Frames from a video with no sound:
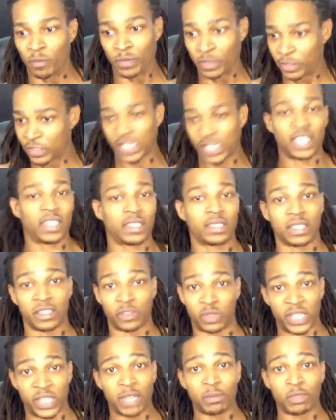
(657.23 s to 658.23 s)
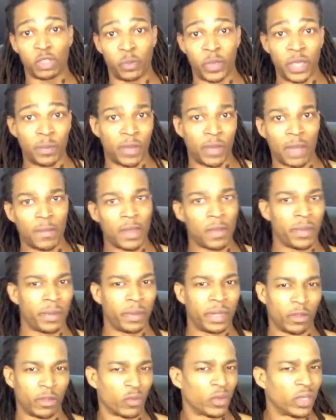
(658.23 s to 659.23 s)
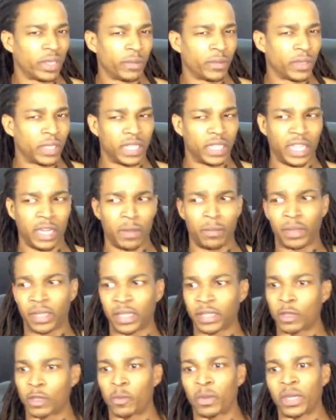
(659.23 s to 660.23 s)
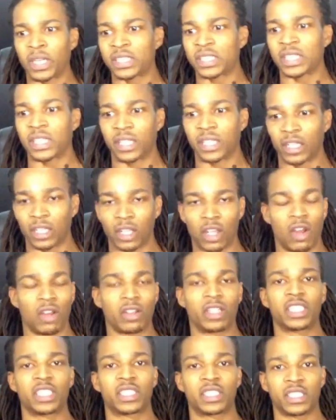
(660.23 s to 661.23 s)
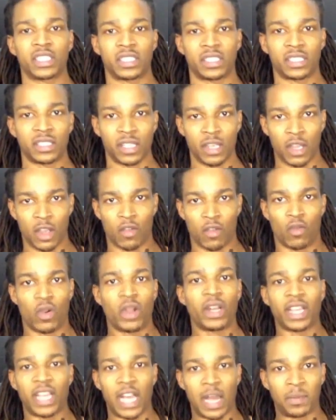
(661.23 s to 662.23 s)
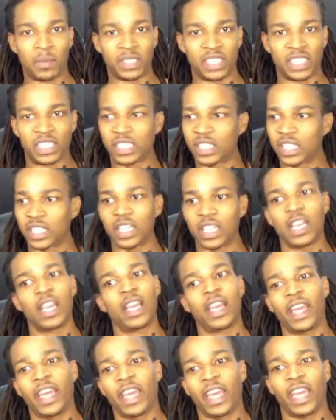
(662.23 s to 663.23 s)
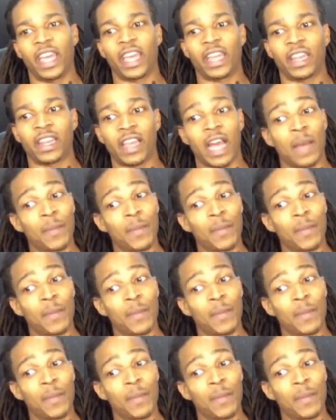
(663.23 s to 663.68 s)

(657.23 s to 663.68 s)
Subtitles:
you take the same two people, I might be able to get really, really lean, but you put us in a long distance running competition, and